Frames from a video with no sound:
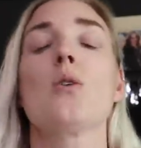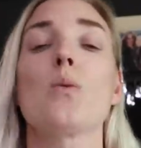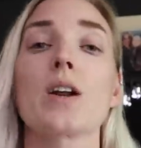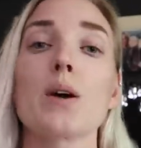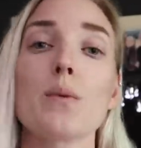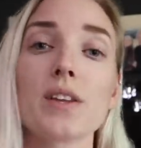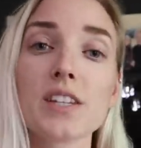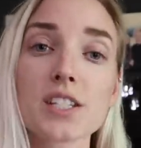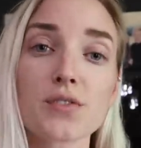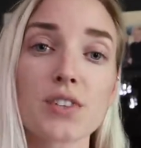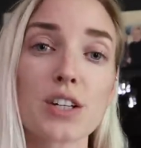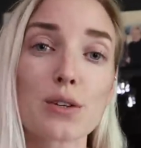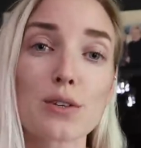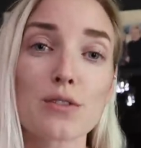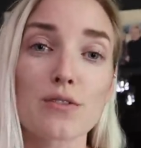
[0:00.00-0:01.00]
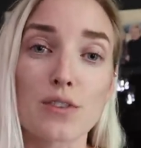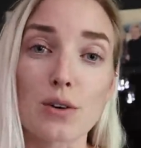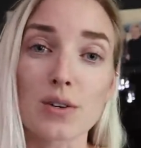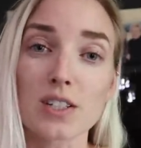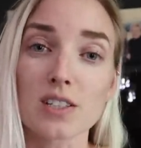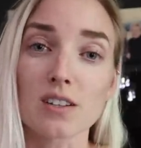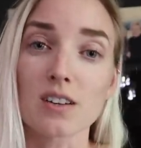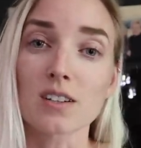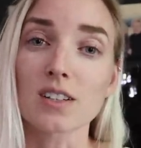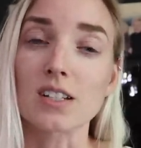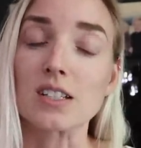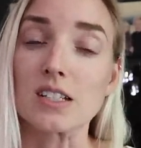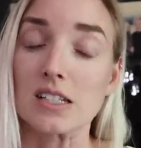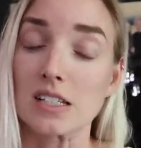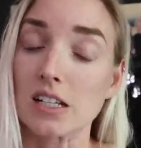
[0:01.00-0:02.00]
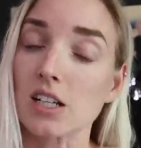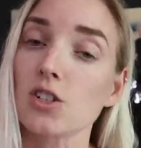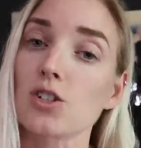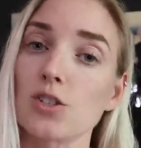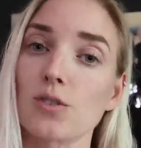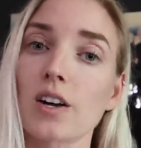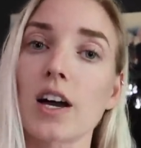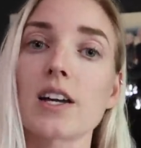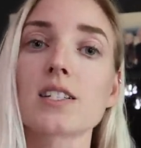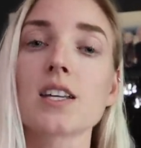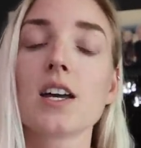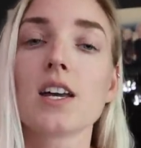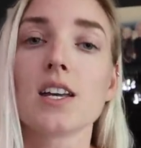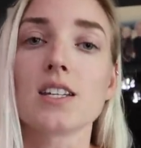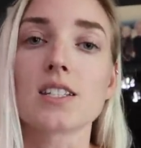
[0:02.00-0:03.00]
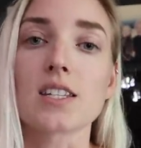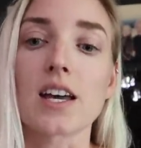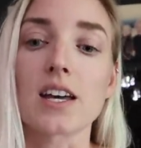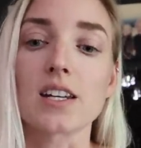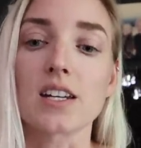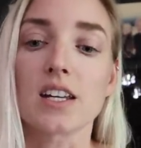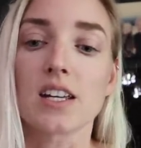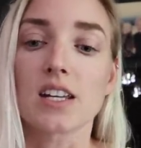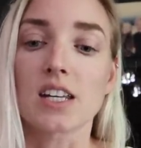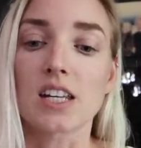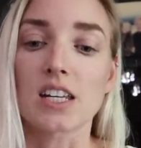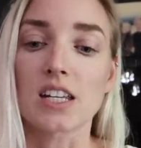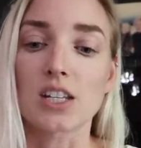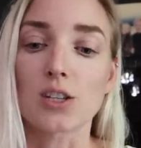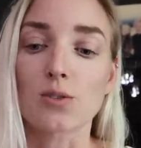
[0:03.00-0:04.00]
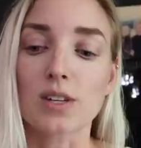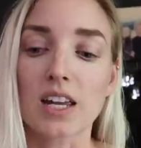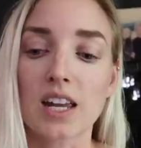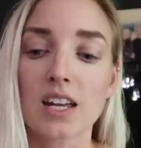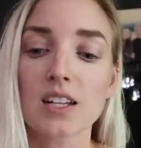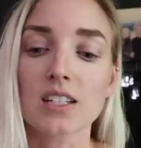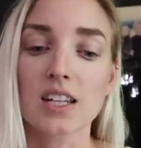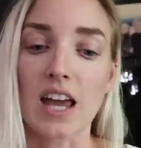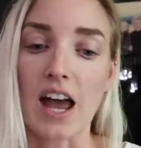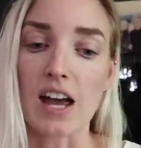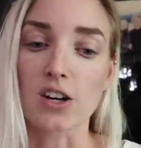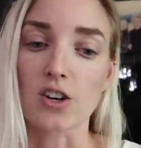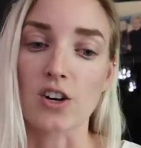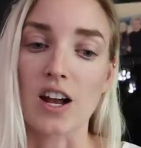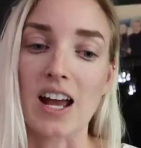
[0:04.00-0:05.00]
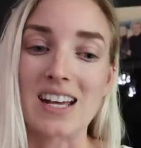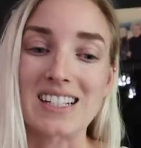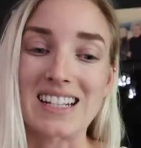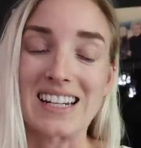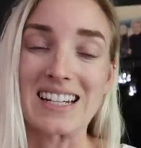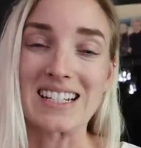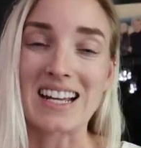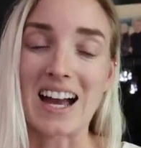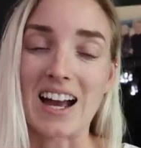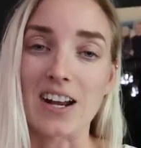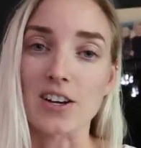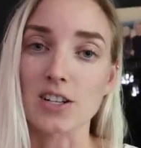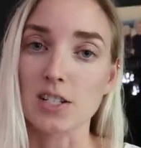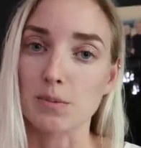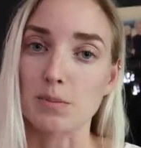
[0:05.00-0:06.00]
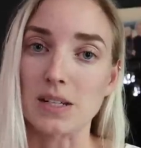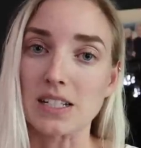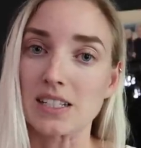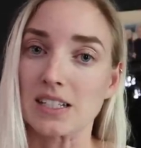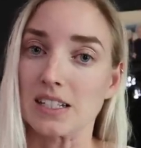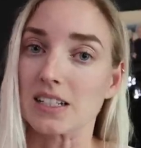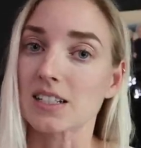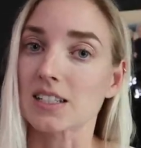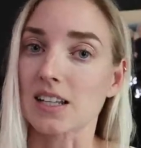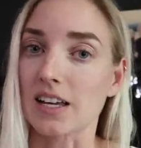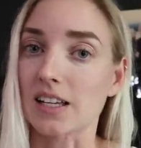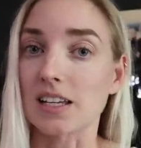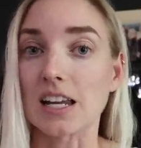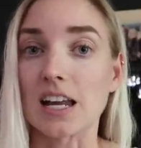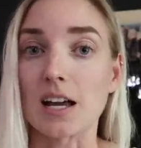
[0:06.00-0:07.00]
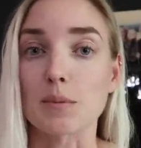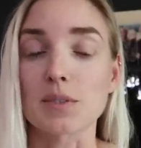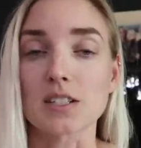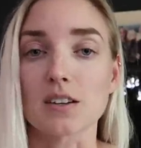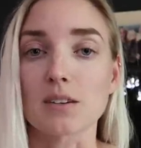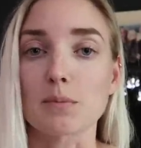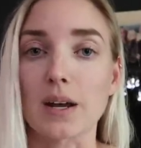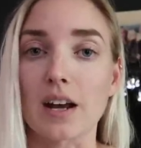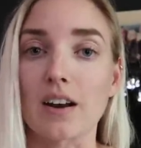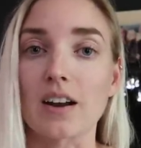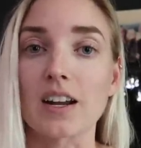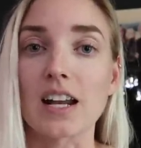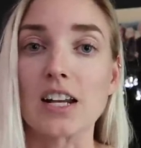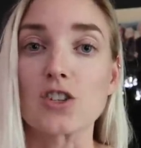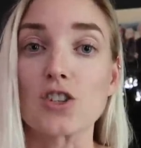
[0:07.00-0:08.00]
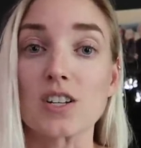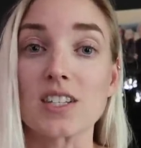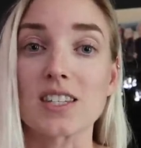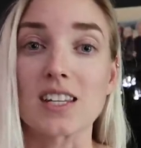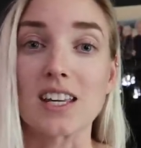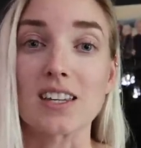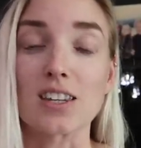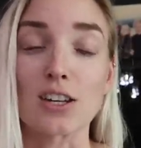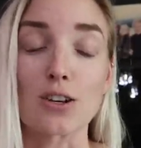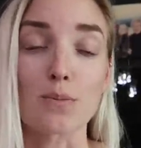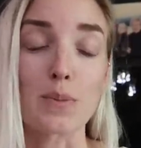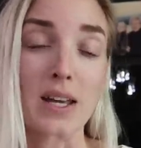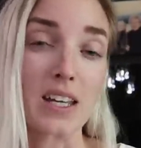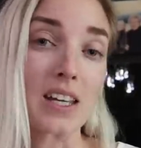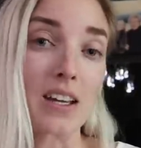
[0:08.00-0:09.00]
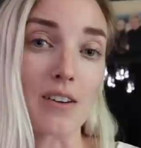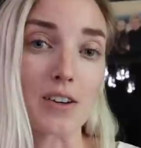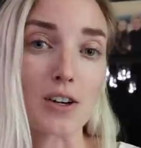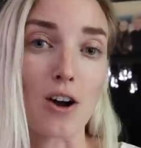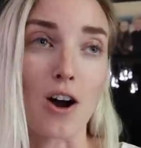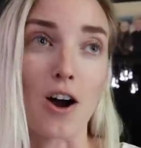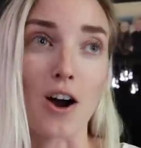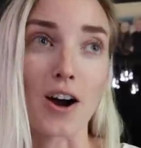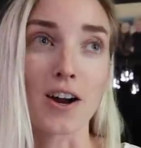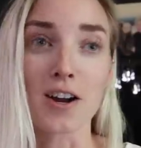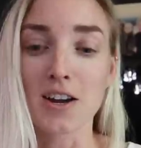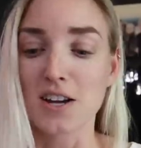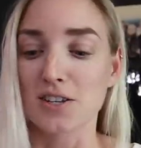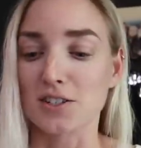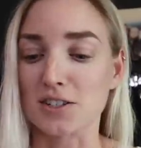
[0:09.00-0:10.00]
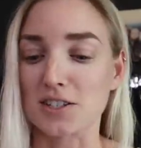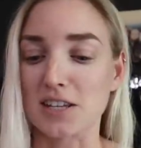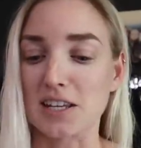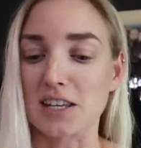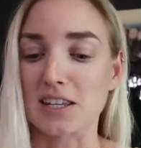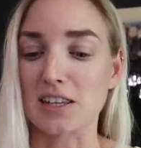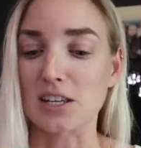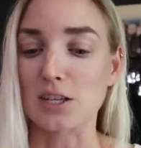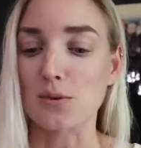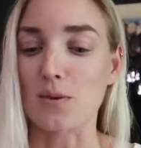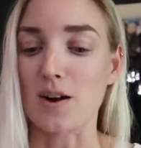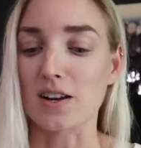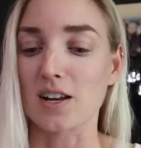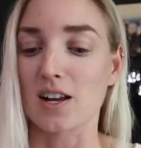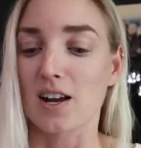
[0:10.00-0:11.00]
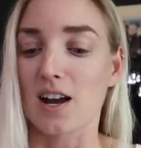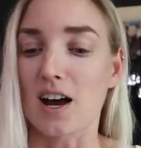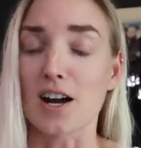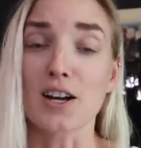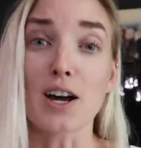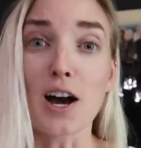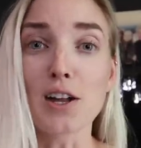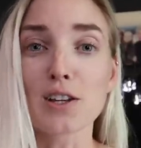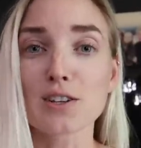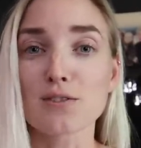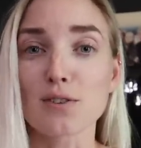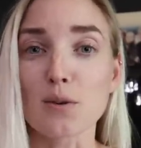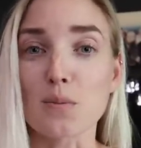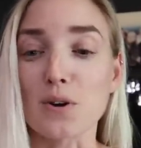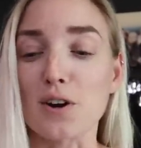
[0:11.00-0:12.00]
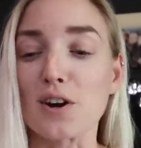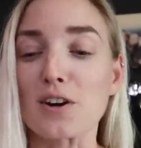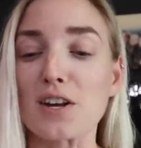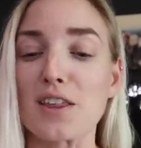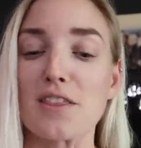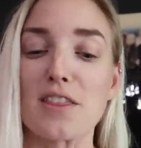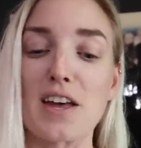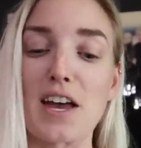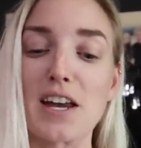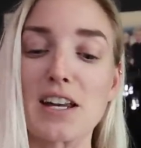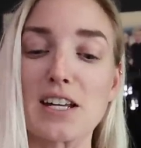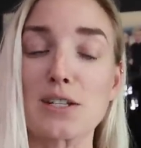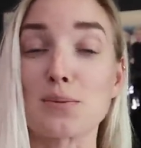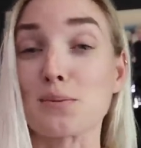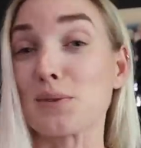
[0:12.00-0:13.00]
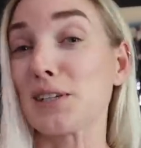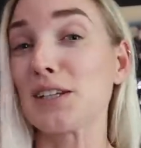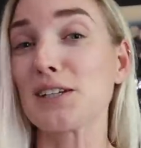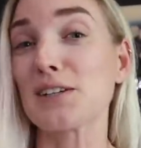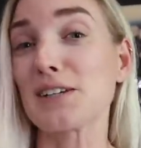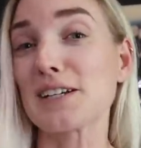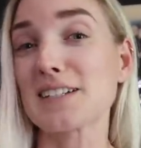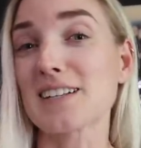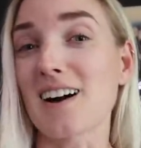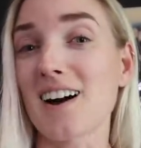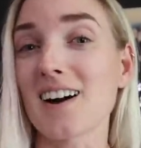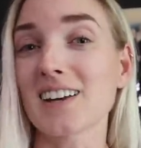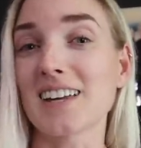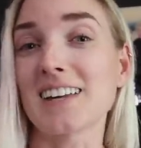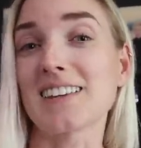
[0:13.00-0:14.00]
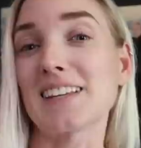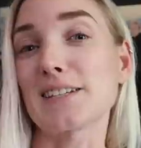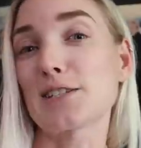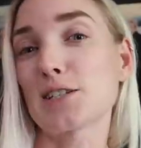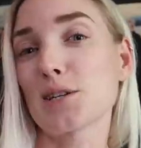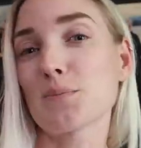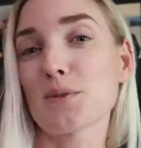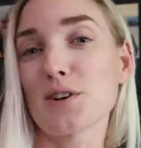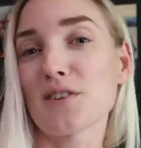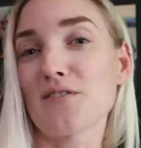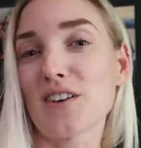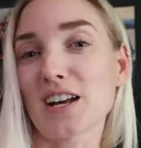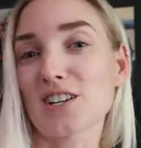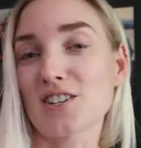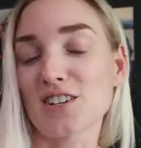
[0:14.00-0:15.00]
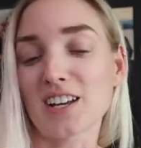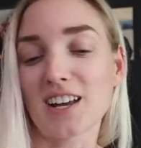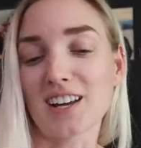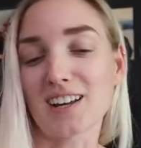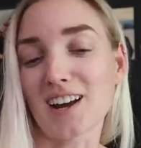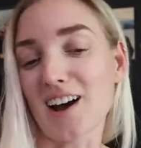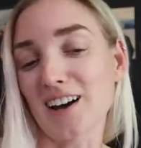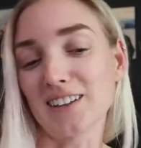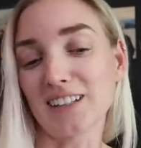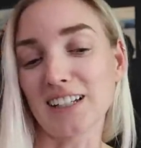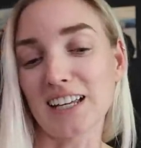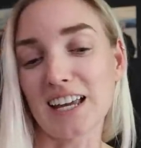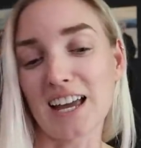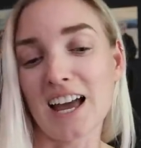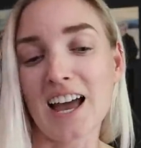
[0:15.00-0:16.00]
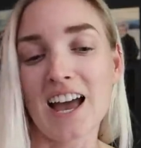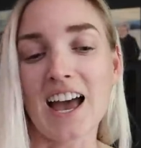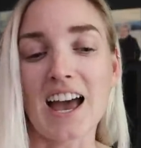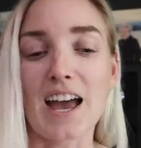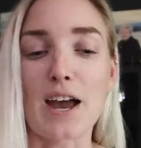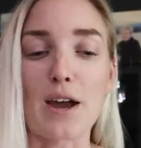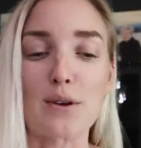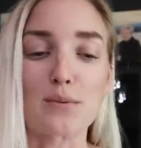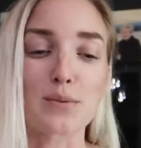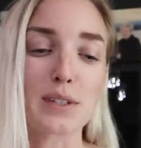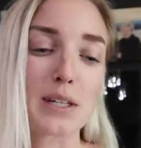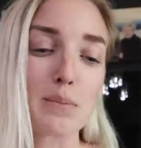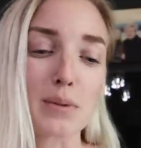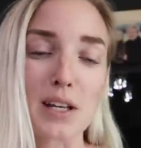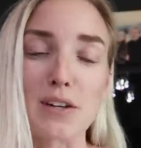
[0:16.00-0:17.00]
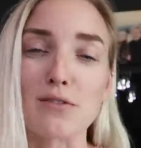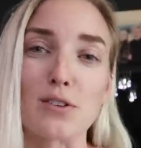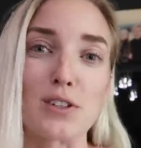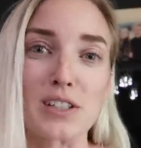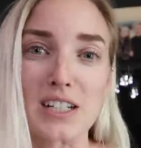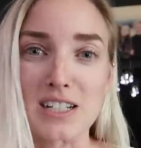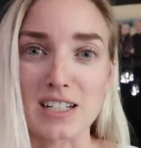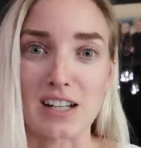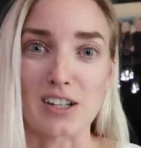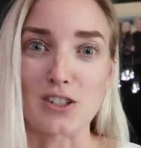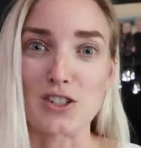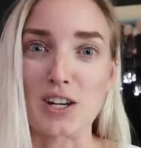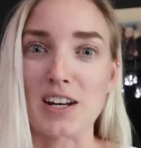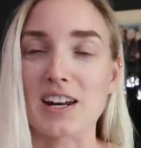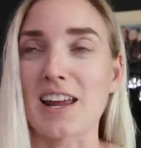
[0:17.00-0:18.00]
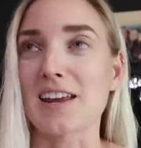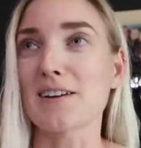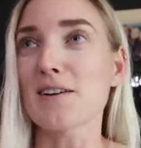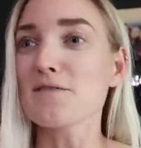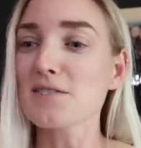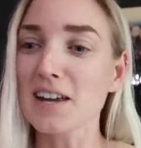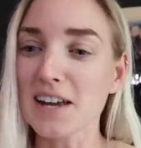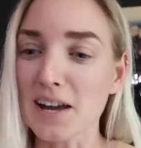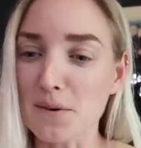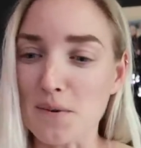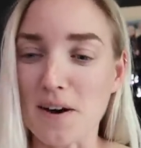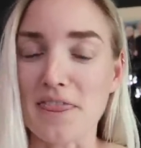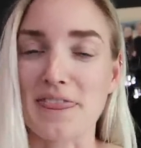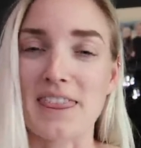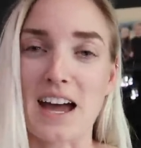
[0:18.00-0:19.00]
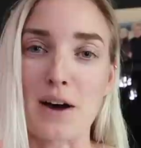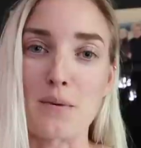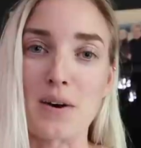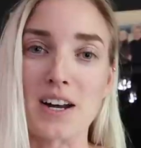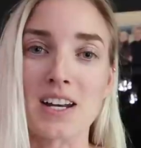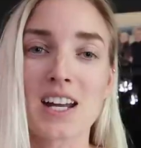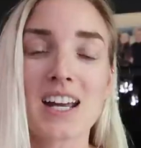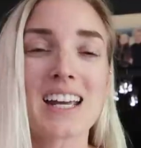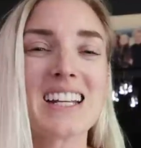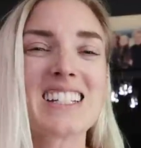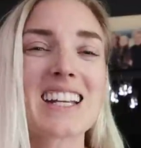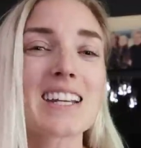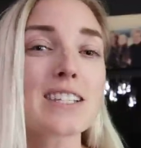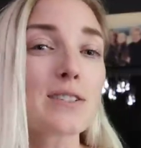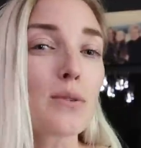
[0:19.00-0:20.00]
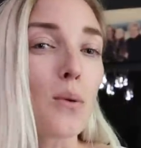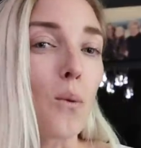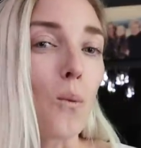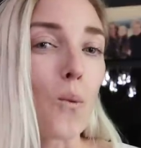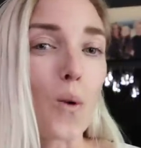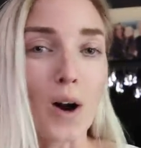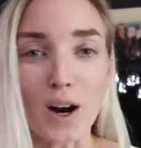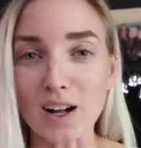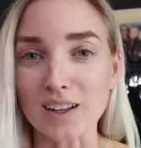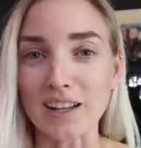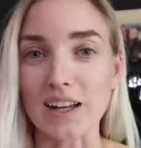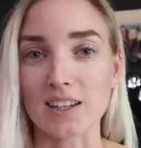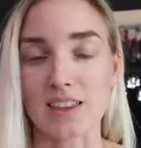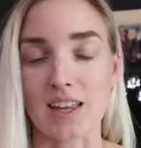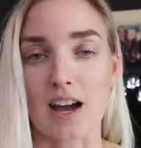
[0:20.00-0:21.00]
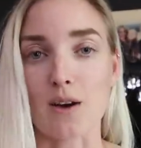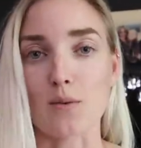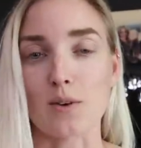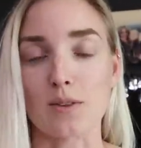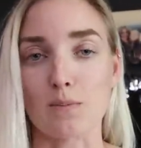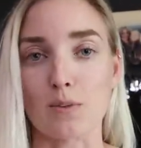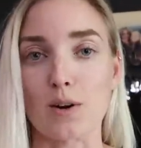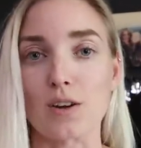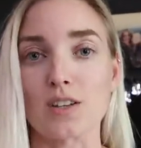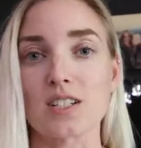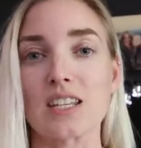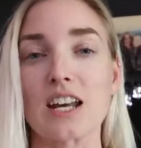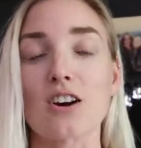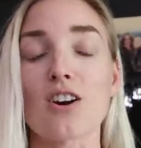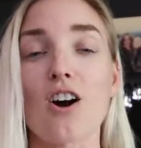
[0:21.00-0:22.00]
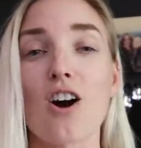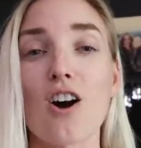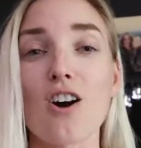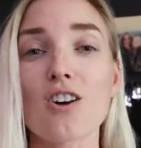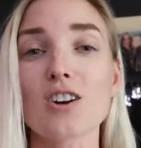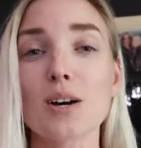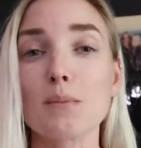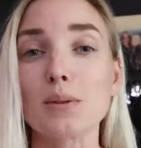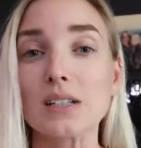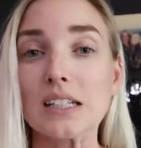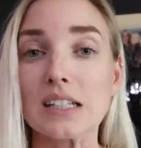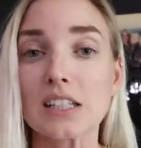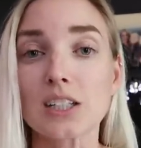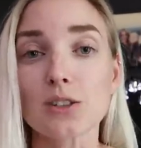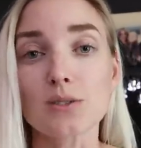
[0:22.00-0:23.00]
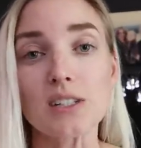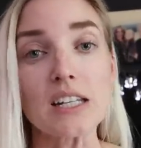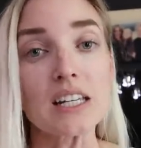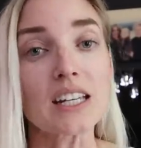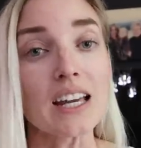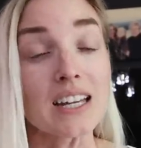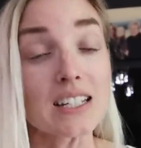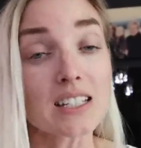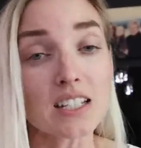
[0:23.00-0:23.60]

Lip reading: What I want this video to focus on and to teach you guys is that you can't categorize an entire species like an Amazon parrot and just think that you're picking out a car, just thinking that you want a colorful bird that is really good at talking, that's super affectionate and cuddly and really playful and intelligent. And okay, I want that one. It doesn't work like that with birds. They are all completely unique and